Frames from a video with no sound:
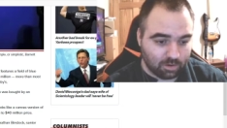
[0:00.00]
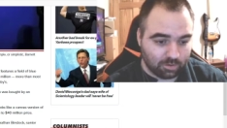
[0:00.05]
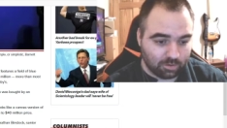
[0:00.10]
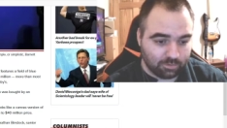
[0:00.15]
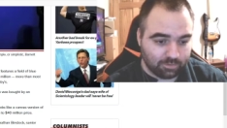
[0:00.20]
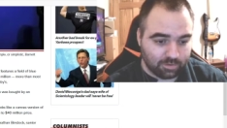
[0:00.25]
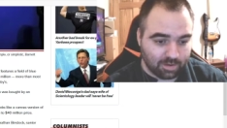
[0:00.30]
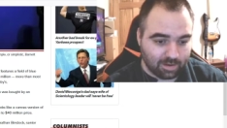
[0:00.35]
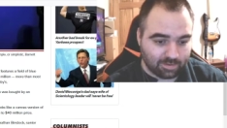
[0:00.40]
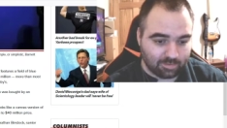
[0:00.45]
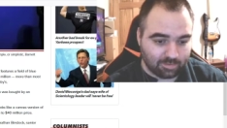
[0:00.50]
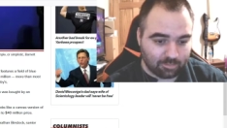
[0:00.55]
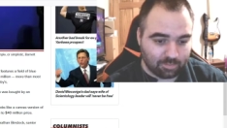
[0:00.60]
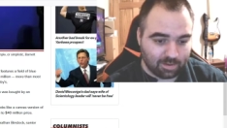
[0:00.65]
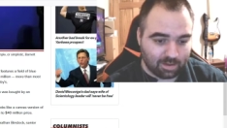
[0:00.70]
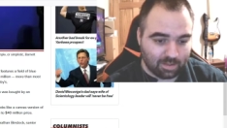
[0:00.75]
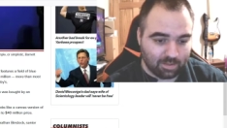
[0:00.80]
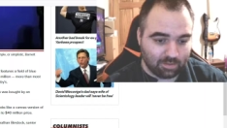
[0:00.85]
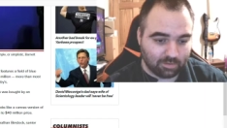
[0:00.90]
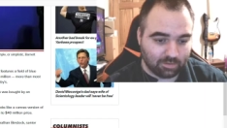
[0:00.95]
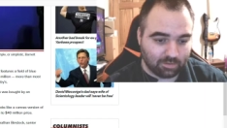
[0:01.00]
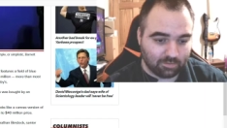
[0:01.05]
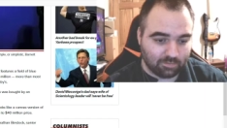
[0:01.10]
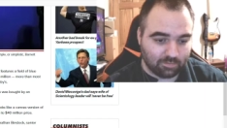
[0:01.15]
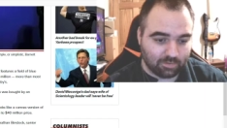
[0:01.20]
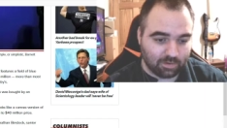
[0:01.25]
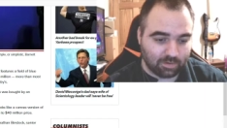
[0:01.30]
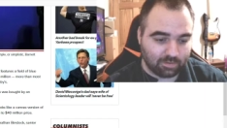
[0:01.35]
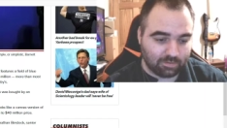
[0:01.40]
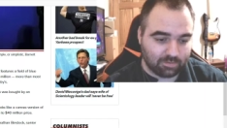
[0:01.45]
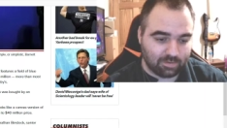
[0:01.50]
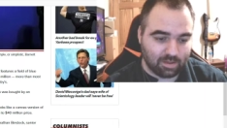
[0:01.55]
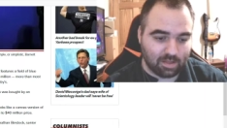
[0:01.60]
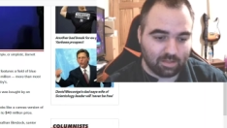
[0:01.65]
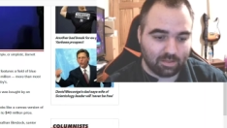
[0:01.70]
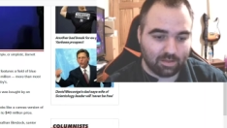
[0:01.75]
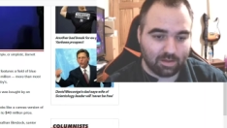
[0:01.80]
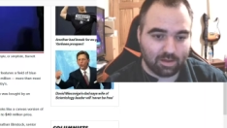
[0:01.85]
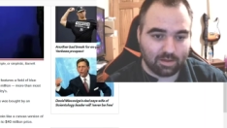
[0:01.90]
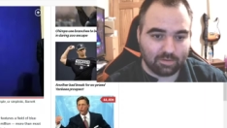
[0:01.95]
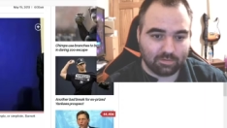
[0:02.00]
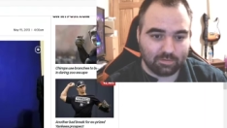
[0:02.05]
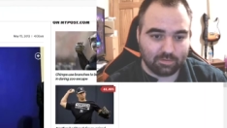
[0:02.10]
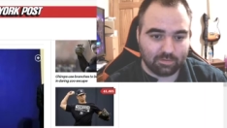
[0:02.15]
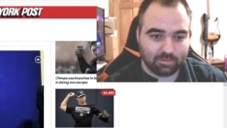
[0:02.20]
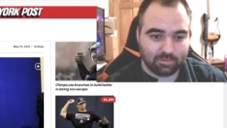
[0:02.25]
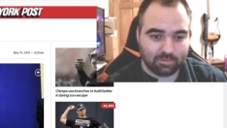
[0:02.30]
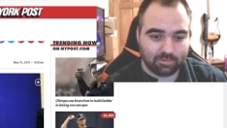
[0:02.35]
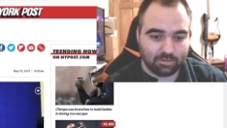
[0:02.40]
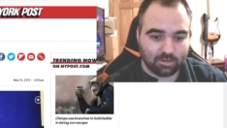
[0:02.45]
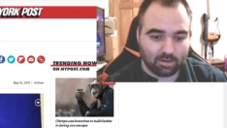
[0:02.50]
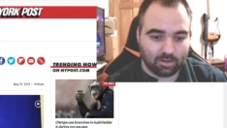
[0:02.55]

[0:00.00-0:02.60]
Jackson Pollock, and Frank Stella as his